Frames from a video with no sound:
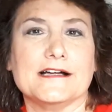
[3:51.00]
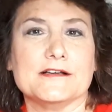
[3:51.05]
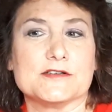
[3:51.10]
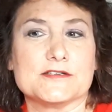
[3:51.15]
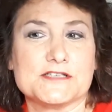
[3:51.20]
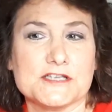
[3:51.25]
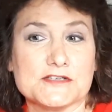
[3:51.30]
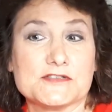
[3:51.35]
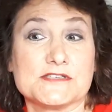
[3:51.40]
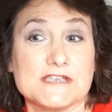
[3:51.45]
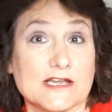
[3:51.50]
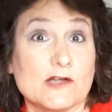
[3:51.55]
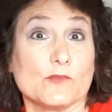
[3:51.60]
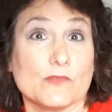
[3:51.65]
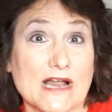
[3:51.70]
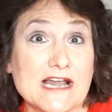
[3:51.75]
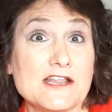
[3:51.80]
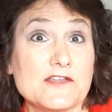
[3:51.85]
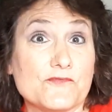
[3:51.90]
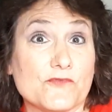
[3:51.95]
just to get
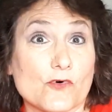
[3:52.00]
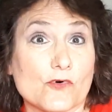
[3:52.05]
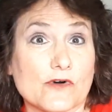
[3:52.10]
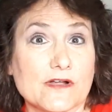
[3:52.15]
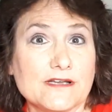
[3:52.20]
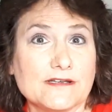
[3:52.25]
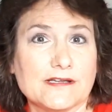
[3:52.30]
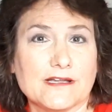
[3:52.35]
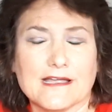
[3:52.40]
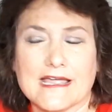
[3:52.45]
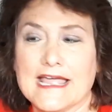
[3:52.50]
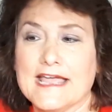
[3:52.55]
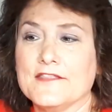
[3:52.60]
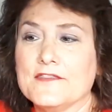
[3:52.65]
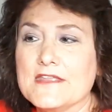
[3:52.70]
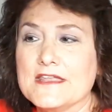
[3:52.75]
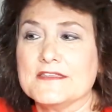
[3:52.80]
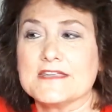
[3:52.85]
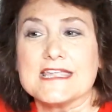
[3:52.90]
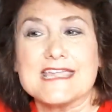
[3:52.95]
ready for it. And
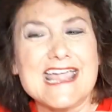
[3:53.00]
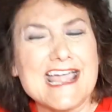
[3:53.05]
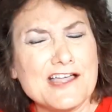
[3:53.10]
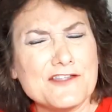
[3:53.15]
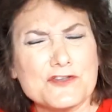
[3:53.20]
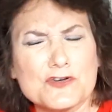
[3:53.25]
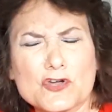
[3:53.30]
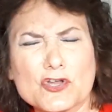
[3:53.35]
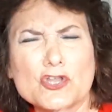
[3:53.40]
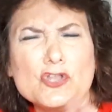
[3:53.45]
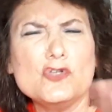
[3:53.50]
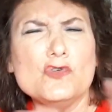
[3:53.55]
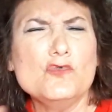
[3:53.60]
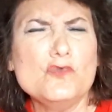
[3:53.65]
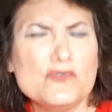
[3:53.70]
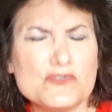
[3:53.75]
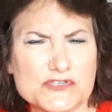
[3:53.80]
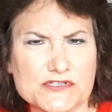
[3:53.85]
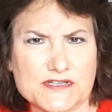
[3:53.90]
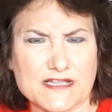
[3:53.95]
then the other
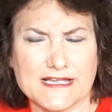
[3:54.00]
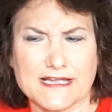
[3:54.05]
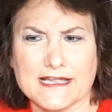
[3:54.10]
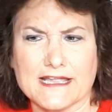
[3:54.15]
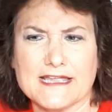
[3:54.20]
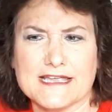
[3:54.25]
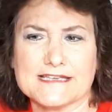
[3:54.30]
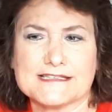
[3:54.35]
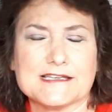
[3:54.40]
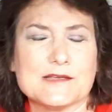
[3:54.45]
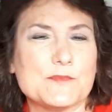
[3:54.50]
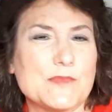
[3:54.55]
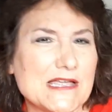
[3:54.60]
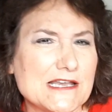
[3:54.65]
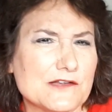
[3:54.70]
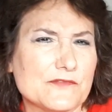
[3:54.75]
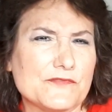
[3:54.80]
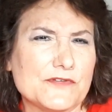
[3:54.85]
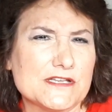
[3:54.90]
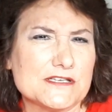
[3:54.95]
huge thing is it
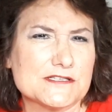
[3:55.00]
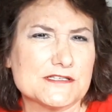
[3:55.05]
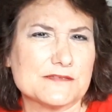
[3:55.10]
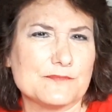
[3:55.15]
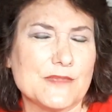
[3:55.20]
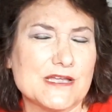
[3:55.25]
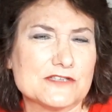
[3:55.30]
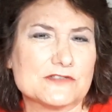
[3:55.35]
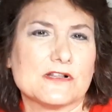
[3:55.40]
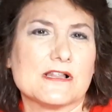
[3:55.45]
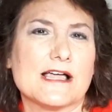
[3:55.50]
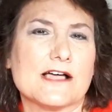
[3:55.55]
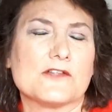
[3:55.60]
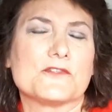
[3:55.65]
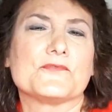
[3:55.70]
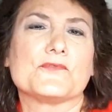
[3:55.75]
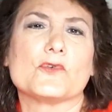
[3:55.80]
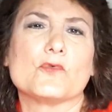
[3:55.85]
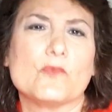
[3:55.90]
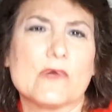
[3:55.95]
benefits mental health
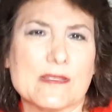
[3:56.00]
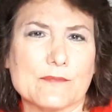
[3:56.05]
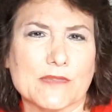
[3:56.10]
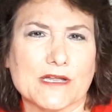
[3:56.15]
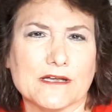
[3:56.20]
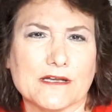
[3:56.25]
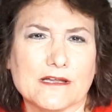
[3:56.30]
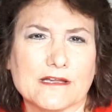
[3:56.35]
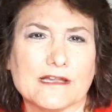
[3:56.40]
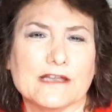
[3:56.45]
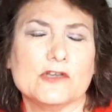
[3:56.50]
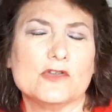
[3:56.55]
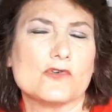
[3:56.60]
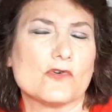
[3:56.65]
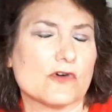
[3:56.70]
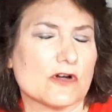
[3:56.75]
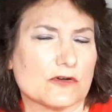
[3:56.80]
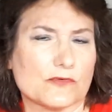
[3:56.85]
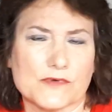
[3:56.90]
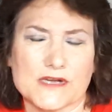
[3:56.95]
for women in
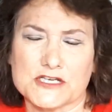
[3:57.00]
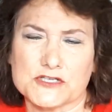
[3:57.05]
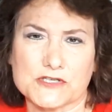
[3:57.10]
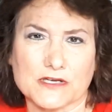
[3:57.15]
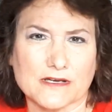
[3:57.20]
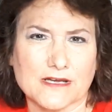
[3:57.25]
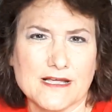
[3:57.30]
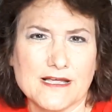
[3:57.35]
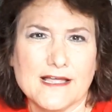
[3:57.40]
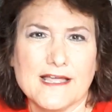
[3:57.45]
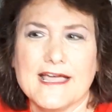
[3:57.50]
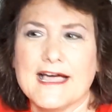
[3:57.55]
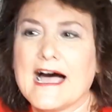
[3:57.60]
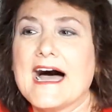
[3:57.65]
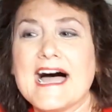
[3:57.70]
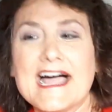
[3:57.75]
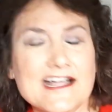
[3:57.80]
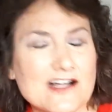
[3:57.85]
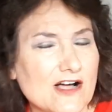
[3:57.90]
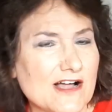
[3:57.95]
York region.
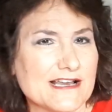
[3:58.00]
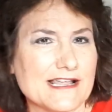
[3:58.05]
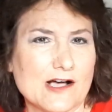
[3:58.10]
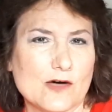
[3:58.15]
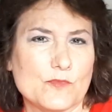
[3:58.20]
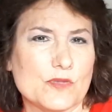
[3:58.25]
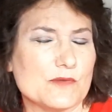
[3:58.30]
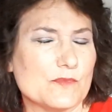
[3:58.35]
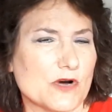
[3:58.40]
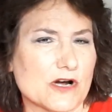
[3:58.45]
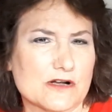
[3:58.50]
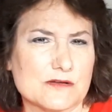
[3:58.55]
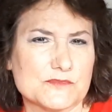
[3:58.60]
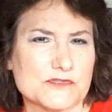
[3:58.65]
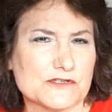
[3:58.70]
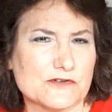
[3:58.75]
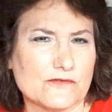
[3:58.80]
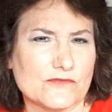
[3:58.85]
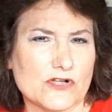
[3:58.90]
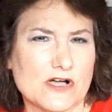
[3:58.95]
I got help at Markham
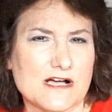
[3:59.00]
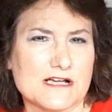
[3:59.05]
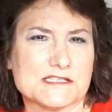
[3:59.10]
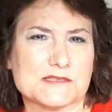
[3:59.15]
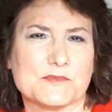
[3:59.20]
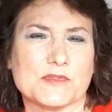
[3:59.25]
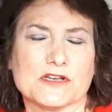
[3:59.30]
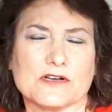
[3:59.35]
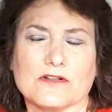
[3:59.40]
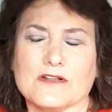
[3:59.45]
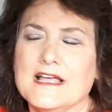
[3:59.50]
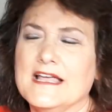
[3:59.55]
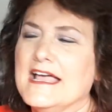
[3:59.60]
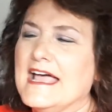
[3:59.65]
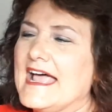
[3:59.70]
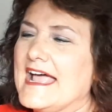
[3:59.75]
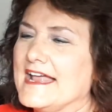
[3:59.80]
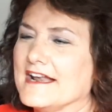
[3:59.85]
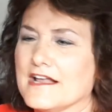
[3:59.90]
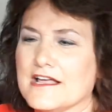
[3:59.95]
Stouffville Hospital, and